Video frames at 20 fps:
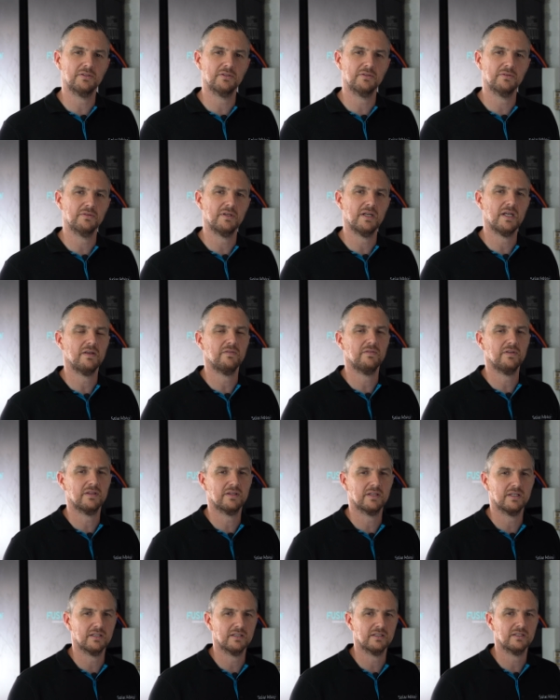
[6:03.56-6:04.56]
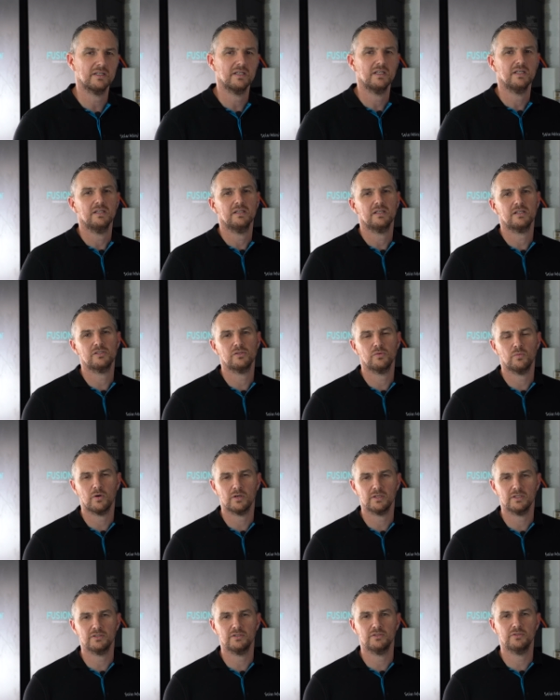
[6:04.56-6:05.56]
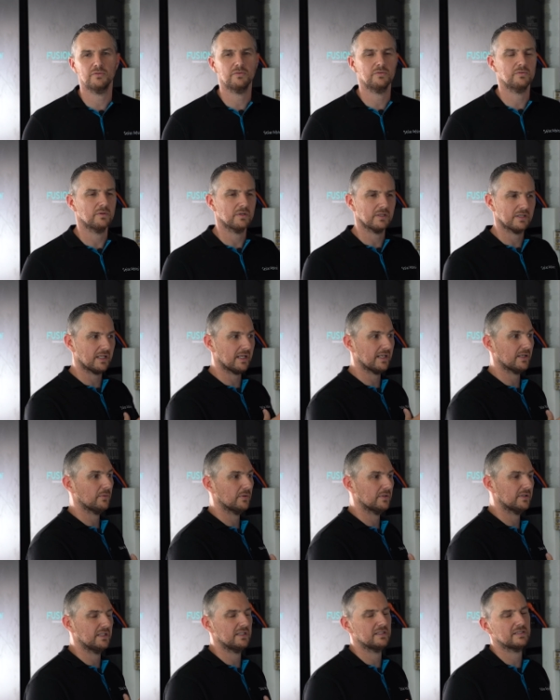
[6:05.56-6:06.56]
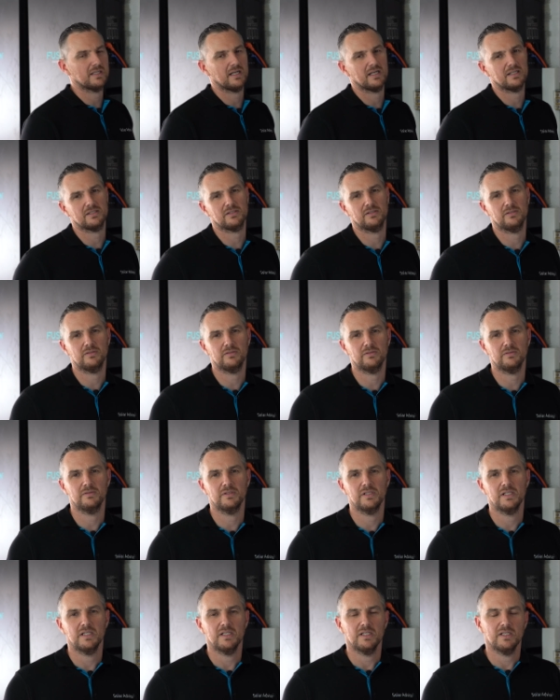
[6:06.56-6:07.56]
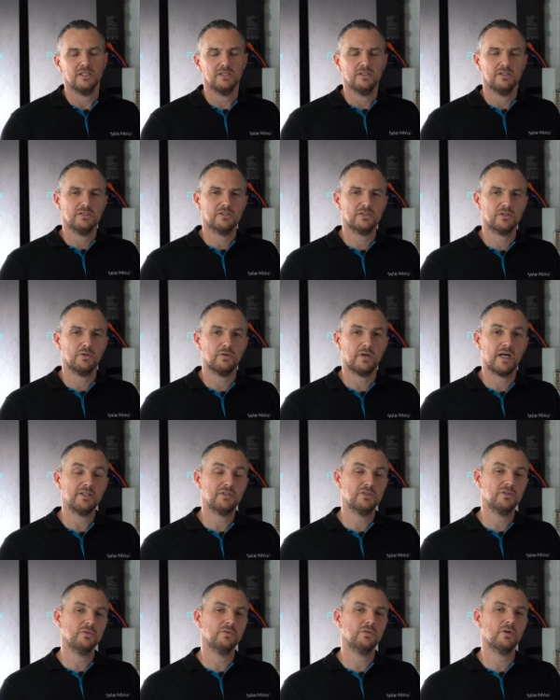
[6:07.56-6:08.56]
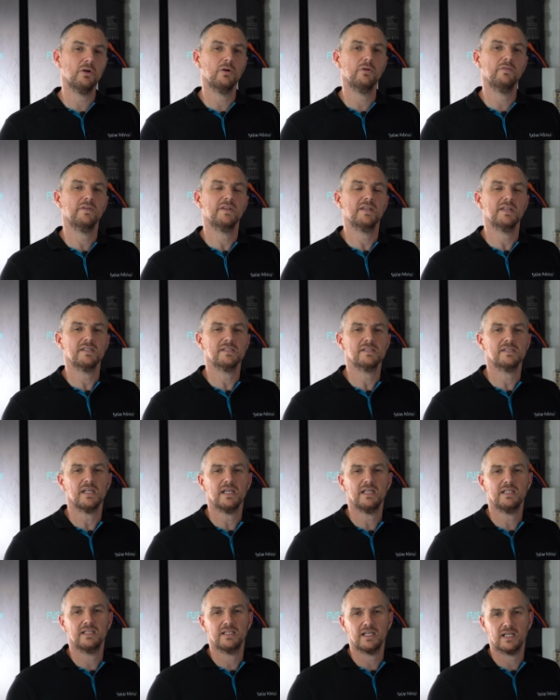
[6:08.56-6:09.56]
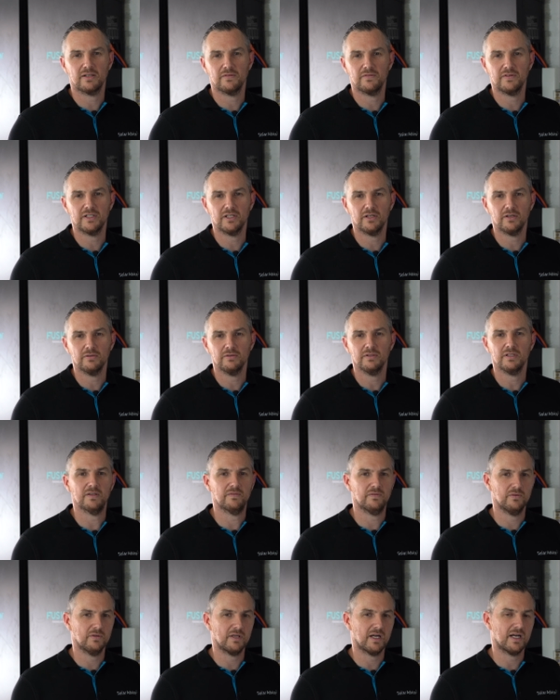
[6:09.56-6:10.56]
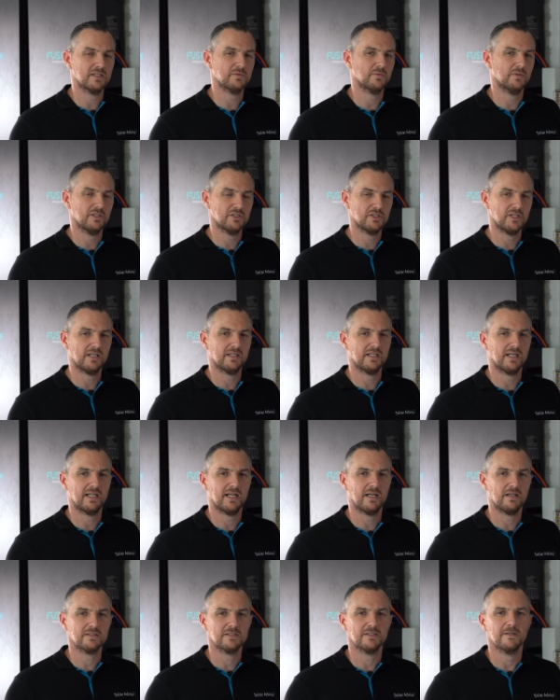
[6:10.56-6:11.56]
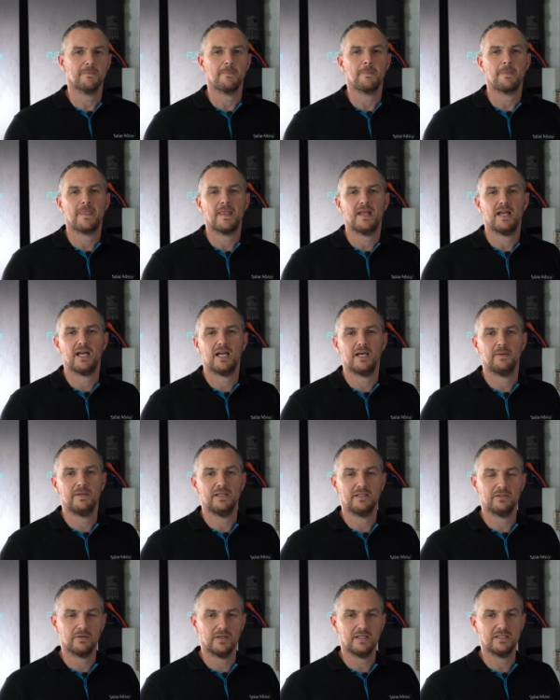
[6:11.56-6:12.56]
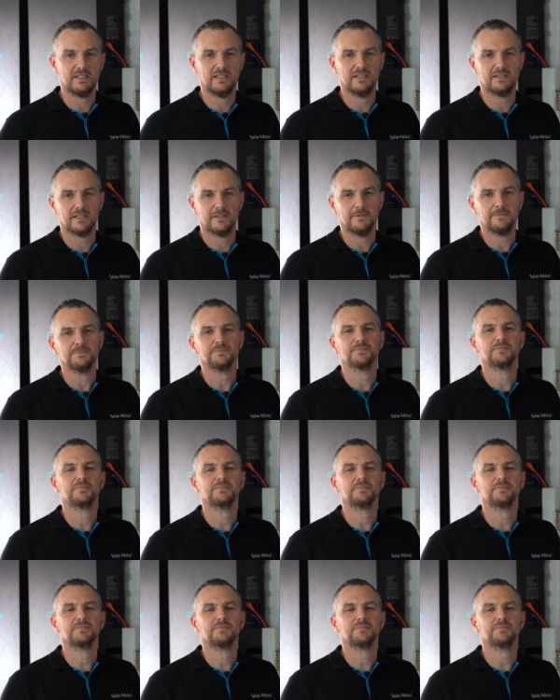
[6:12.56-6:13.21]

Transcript: do everything that you want it to do like what these guys can do. So I do go over this in another video if you guys wanna check that out um, in great detail.